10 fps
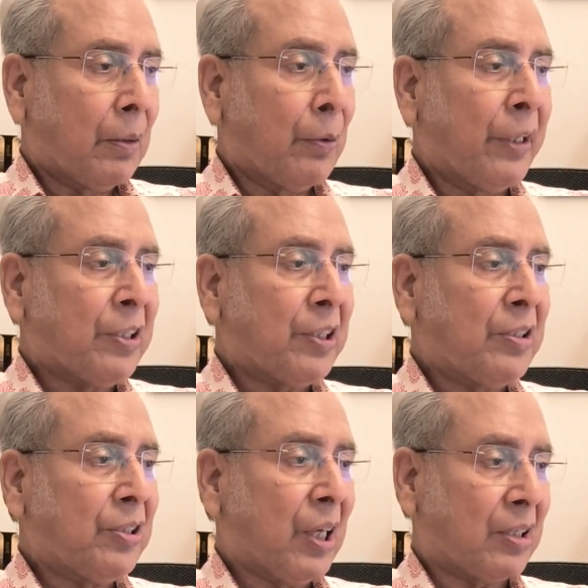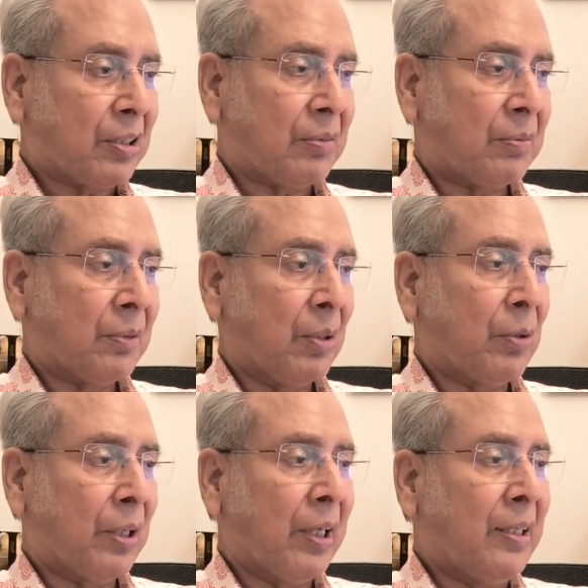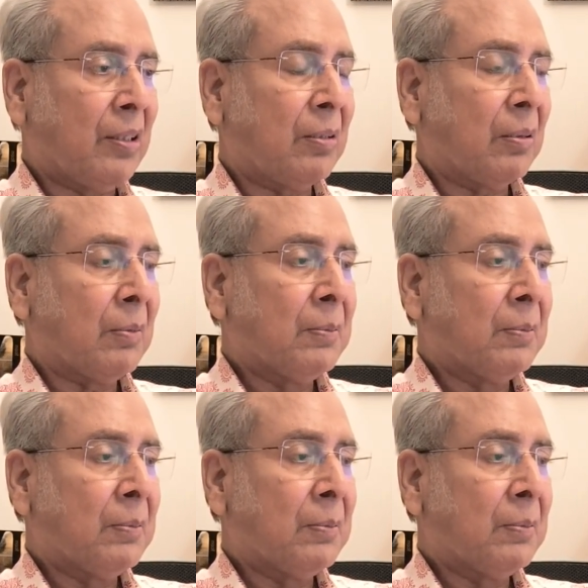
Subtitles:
Lunation charts. Now, ninth